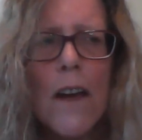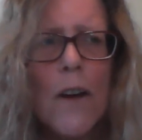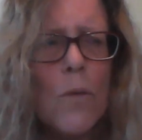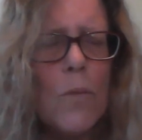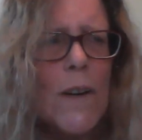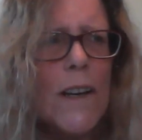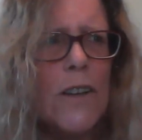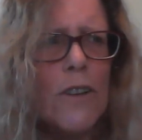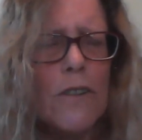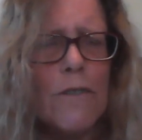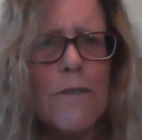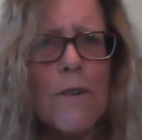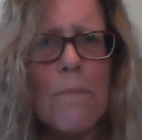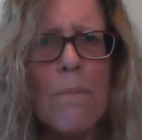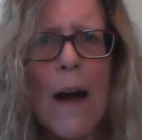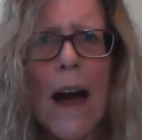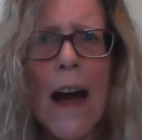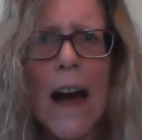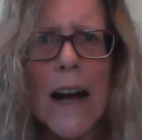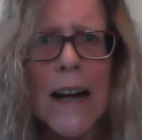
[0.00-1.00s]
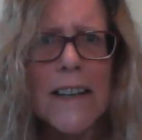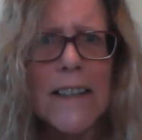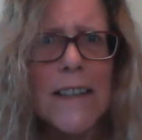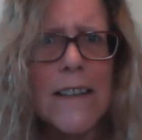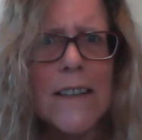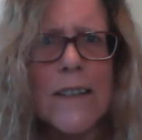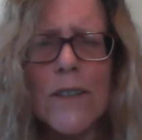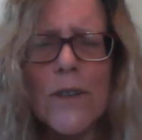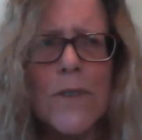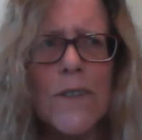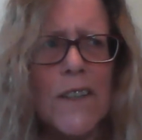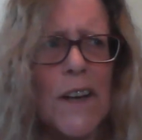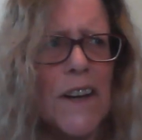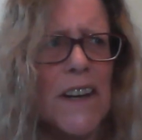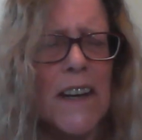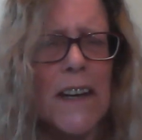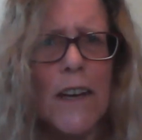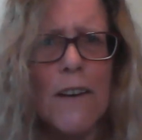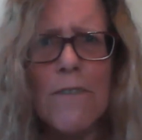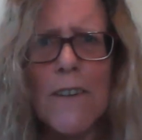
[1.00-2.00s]
We look for partners who's going
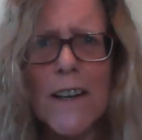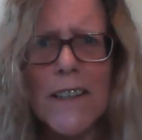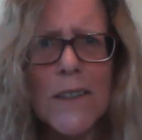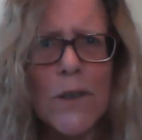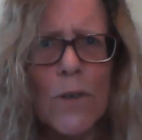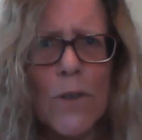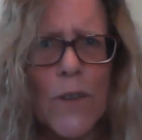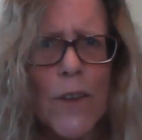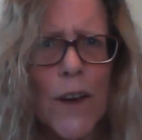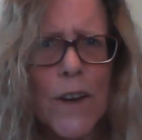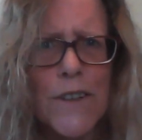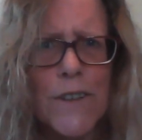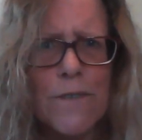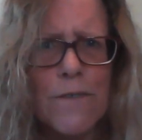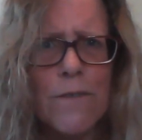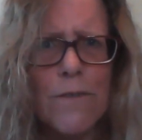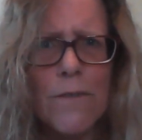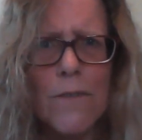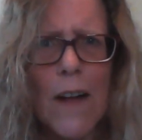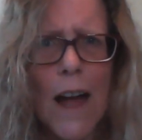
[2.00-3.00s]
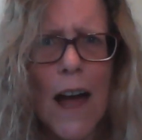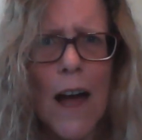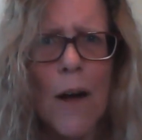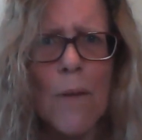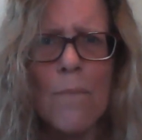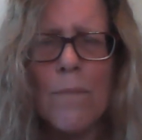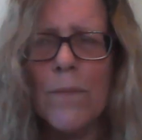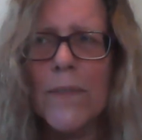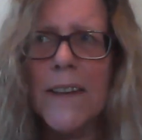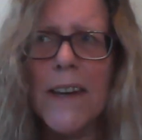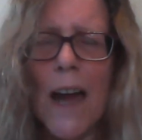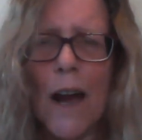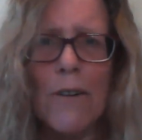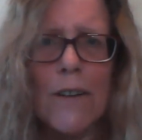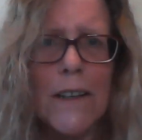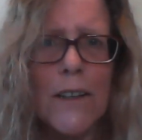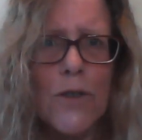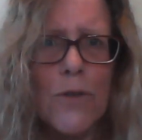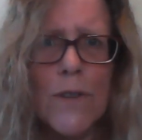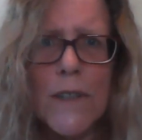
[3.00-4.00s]
to give us all those um,
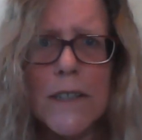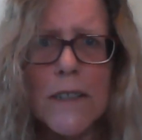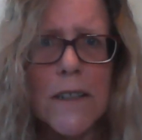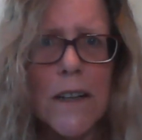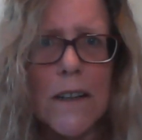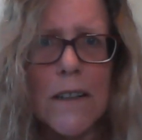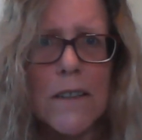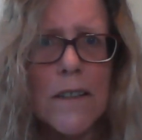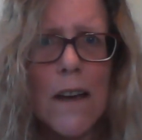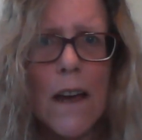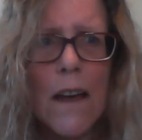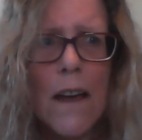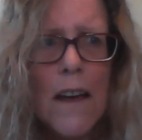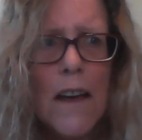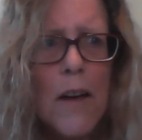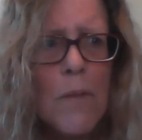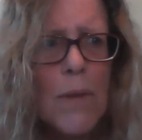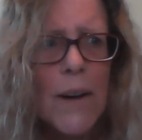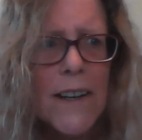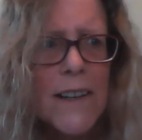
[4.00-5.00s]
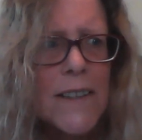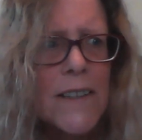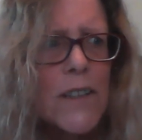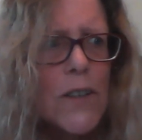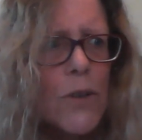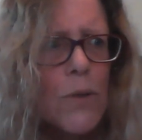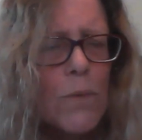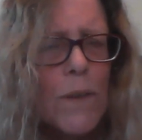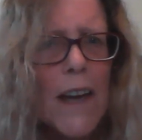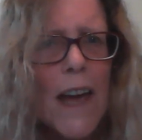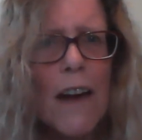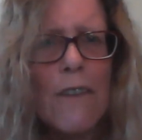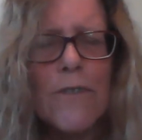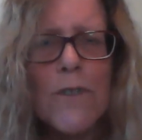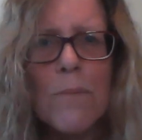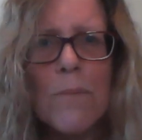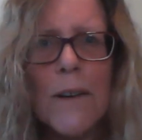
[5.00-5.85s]
characteristics, but until we have them